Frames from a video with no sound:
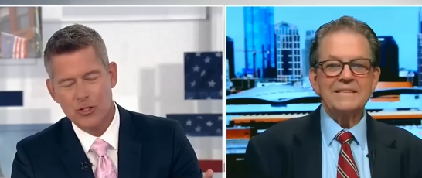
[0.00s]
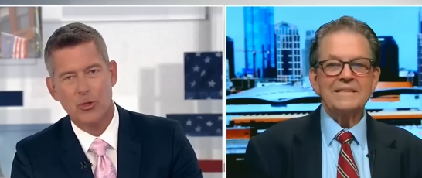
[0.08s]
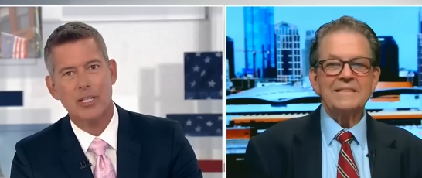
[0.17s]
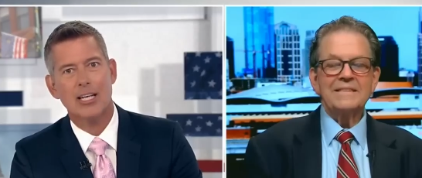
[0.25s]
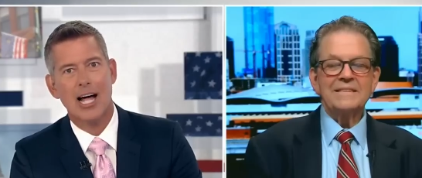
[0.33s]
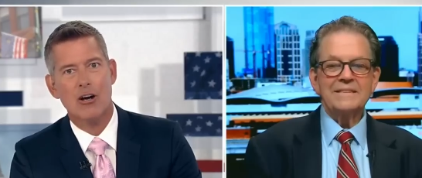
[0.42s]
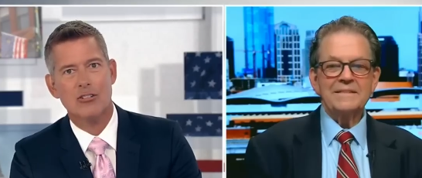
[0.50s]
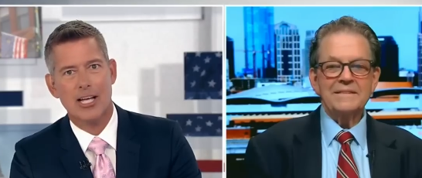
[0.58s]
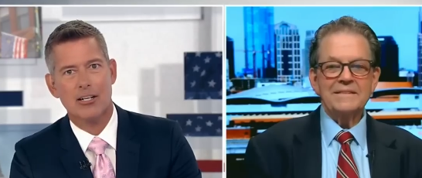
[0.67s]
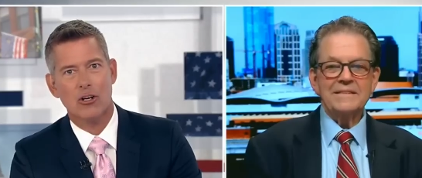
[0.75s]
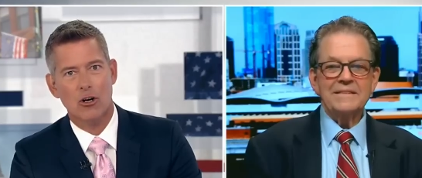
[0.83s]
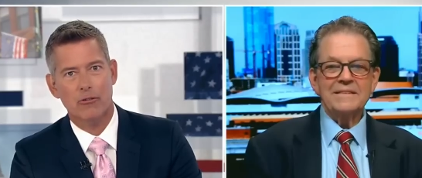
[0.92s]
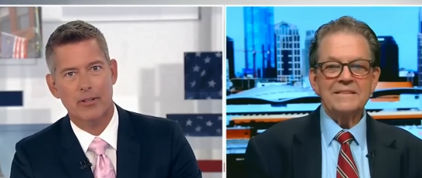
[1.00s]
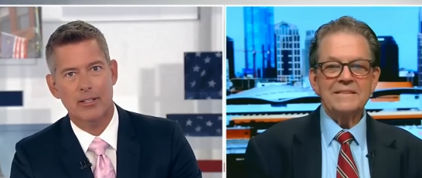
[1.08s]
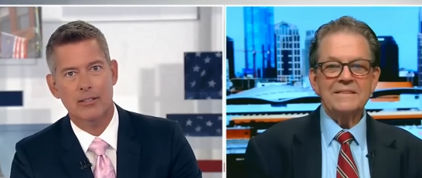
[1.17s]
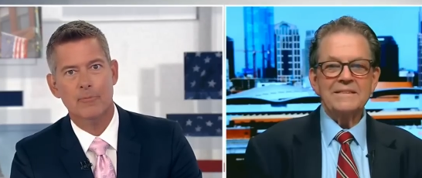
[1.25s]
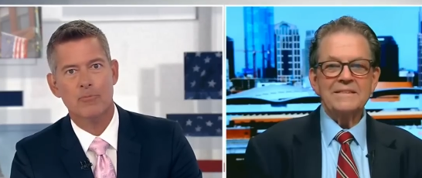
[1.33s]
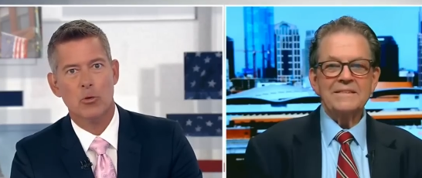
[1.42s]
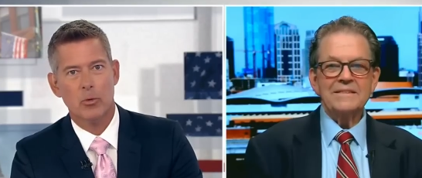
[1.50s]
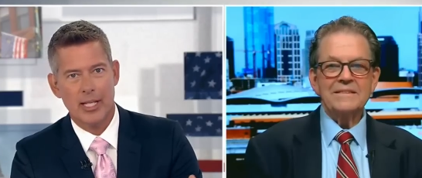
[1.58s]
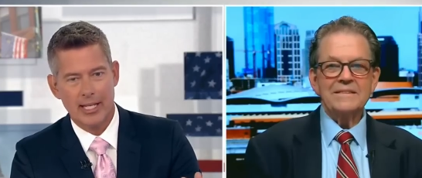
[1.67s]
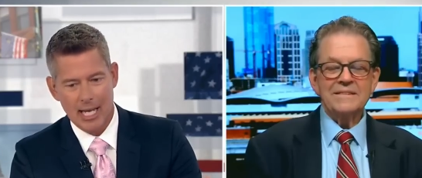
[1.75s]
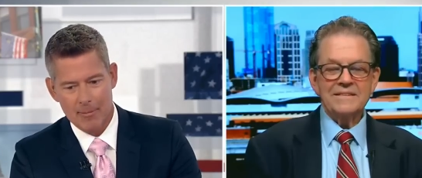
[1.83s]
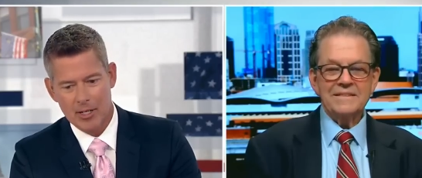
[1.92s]
Speaker 1: trillion on COVID when
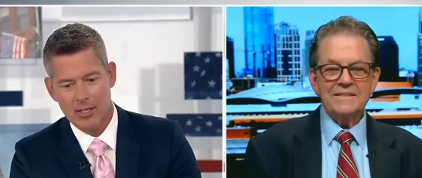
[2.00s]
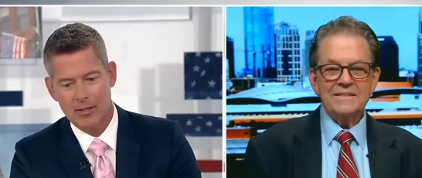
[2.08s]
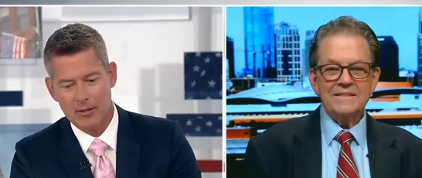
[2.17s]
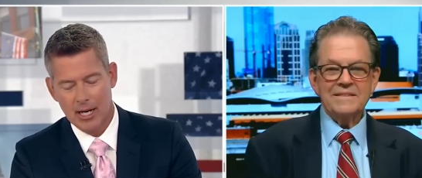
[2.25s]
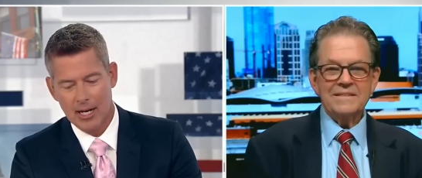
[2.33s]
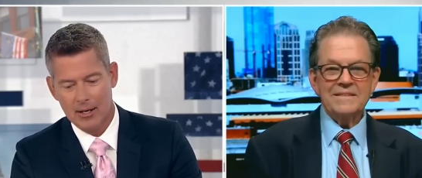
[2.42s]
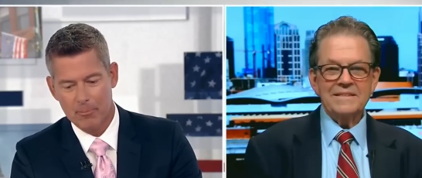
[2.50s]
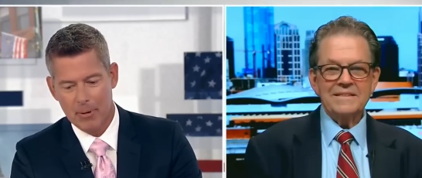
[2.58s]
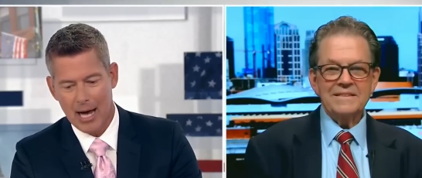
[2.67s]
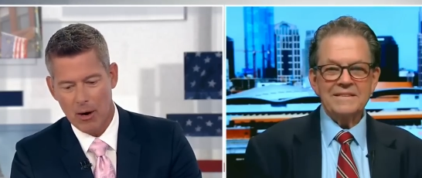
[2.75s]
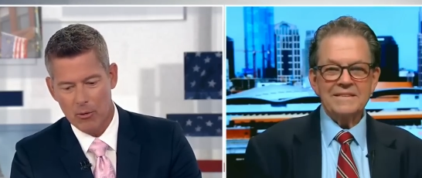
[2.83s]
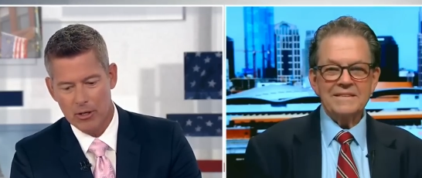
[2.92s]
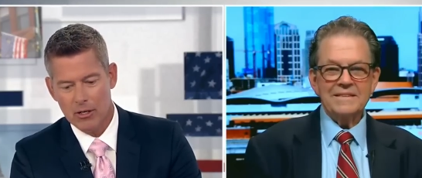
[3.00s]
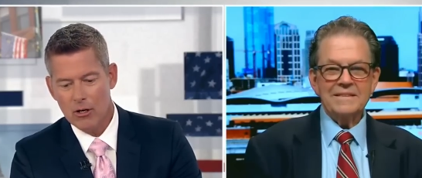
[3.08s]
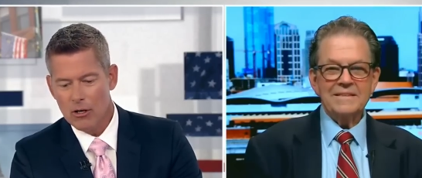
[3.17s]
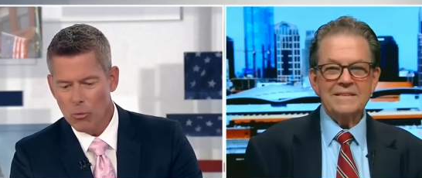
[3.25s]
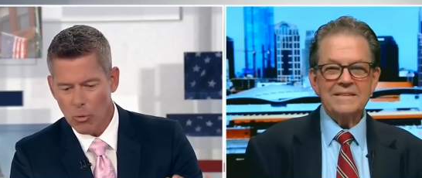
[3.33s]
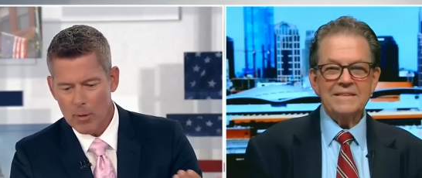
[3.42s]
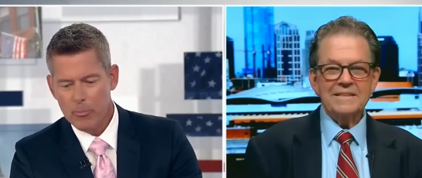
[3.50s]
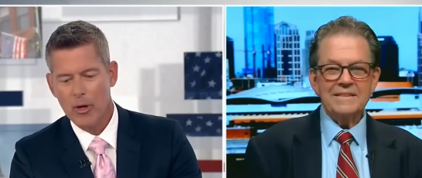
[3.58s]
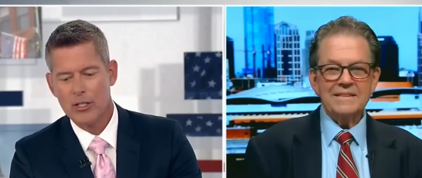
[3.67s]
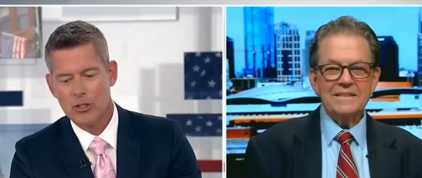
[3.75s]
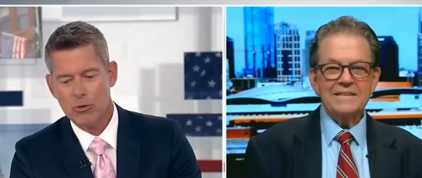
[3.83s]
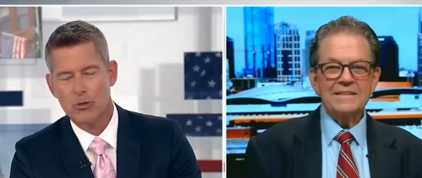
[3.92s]
they came into power,
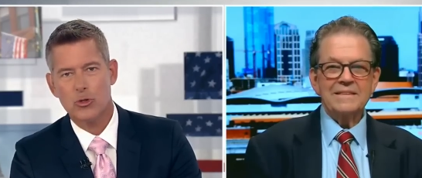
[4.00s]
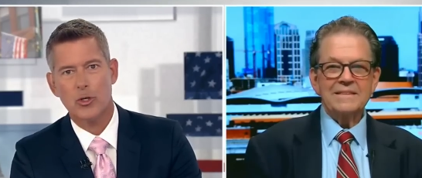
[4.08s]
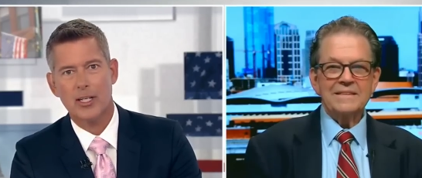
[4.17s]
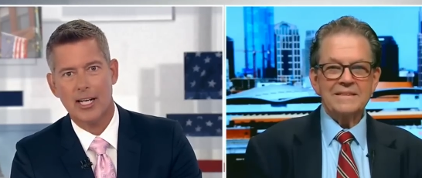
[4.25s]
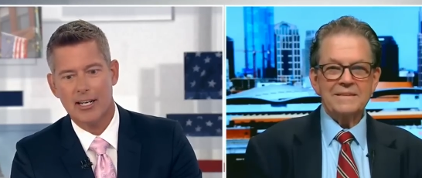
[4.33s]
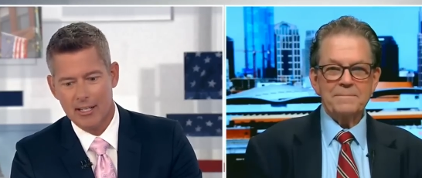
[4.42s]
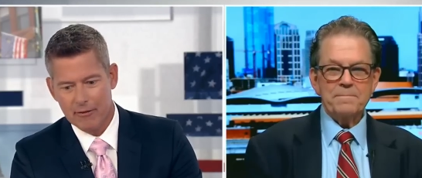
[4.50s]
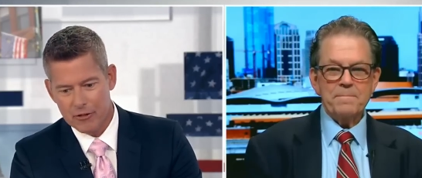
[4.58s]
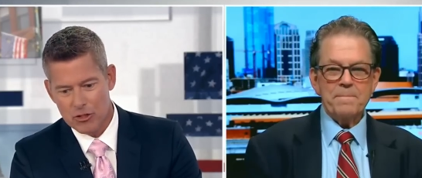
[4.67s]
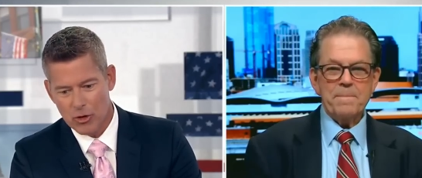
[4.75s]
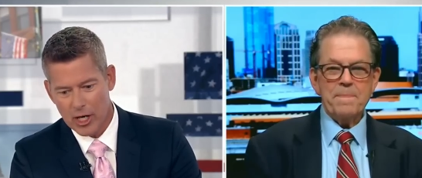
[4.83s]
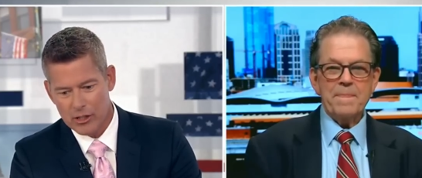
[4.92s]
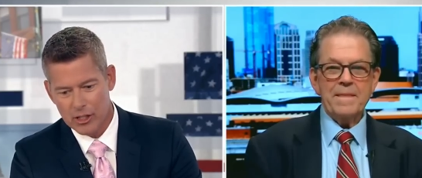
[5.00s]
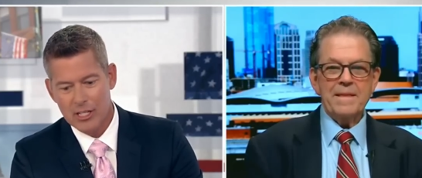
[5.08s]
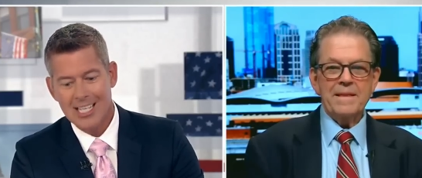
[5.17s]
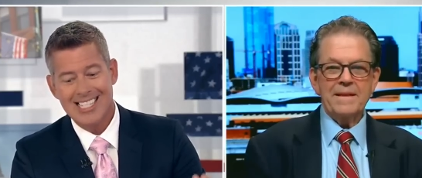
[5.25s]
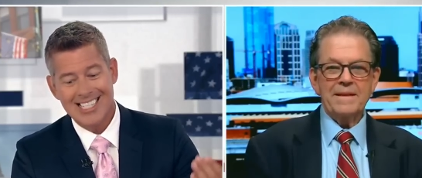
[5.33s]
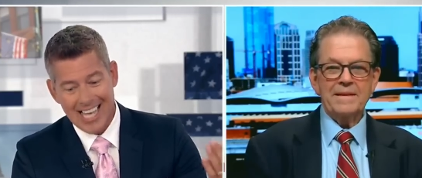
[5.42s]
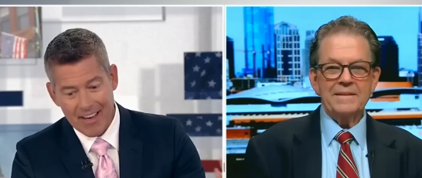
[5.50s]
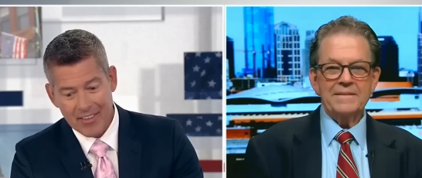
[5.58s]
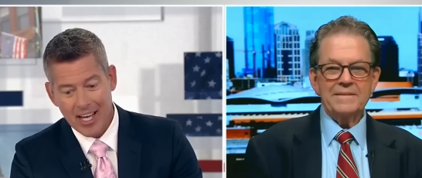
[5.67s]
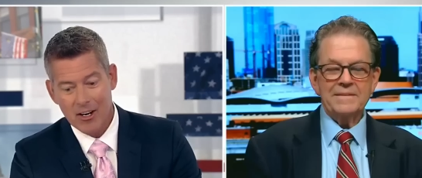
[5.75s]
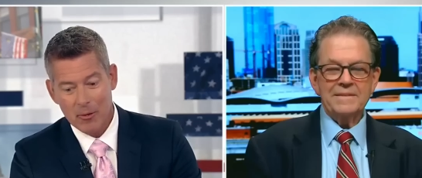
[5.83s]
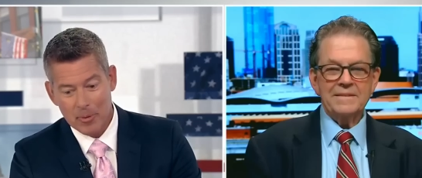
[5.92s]
$1.2 trillion on infrastructure,
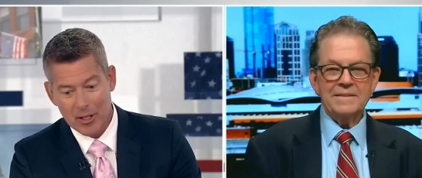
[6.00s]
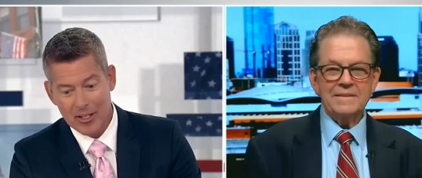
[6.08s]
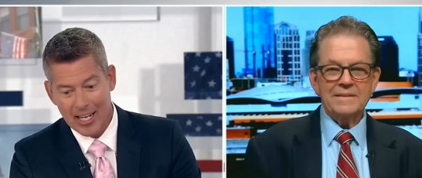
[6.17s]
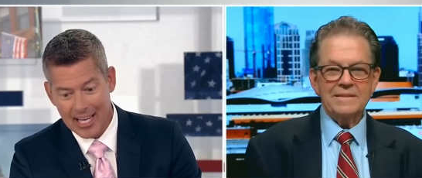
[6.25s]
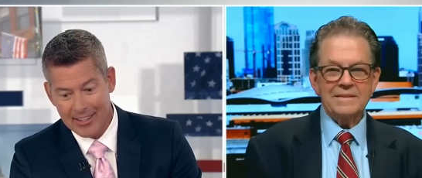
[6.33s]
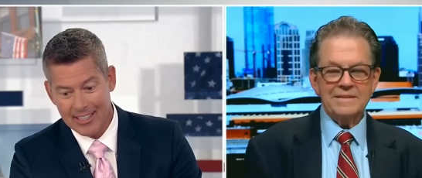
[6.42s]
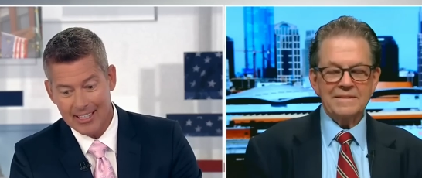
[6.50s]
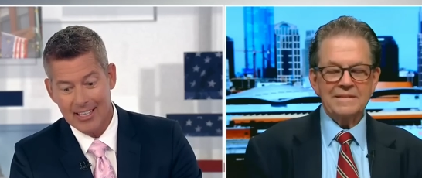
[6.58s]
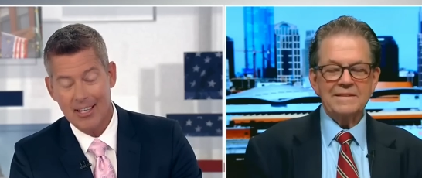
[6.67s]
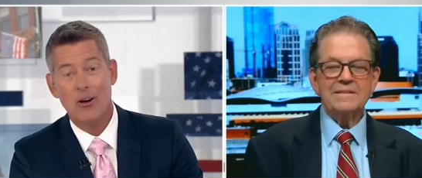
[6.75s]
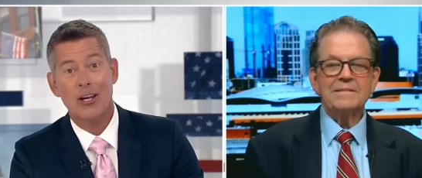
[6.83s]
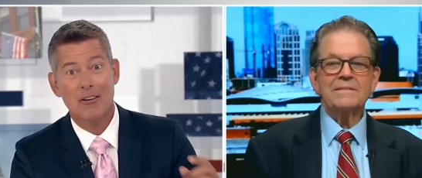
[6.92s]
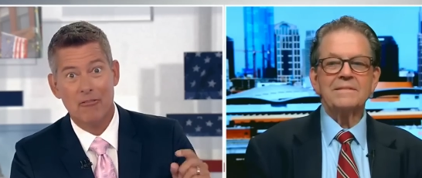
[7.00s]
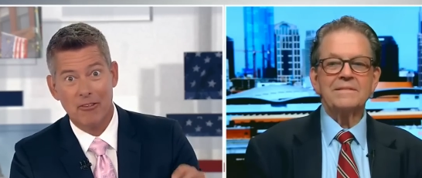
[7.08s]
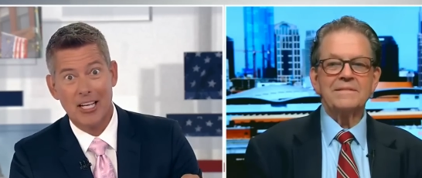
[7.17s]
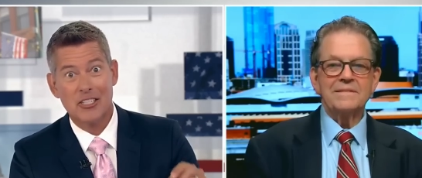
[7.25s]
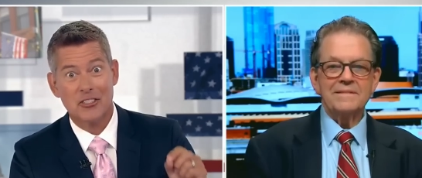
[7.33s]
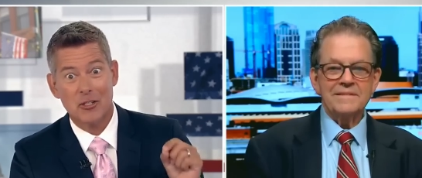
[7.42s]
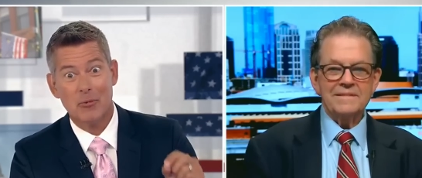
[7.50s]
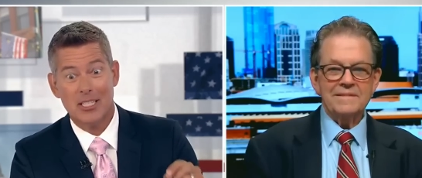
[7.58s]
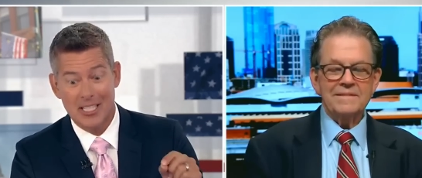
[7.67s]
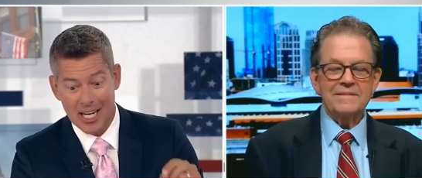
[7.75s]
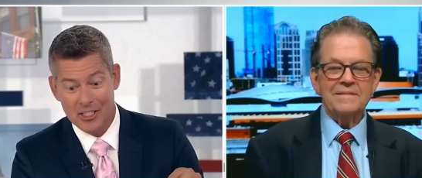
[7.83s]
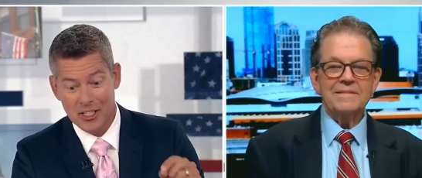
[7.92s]
$700 billion on the Inflation
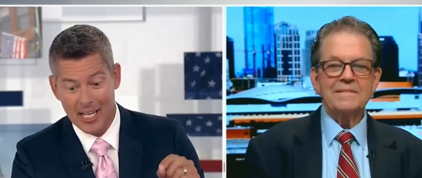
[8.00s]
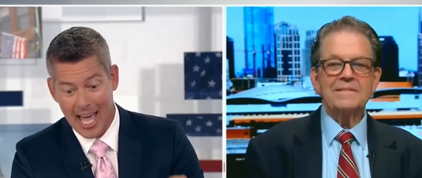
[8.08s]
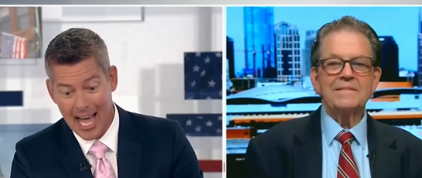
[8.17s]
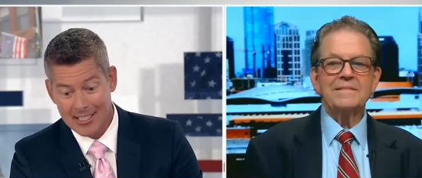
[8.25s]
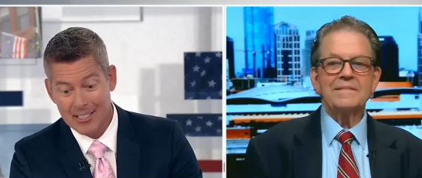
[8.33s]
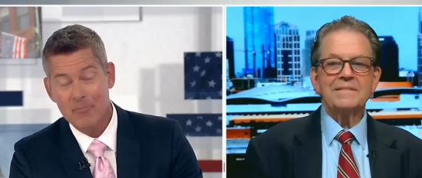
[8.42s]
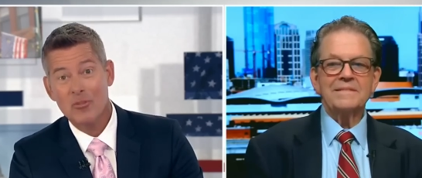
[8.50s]
Reduction Act,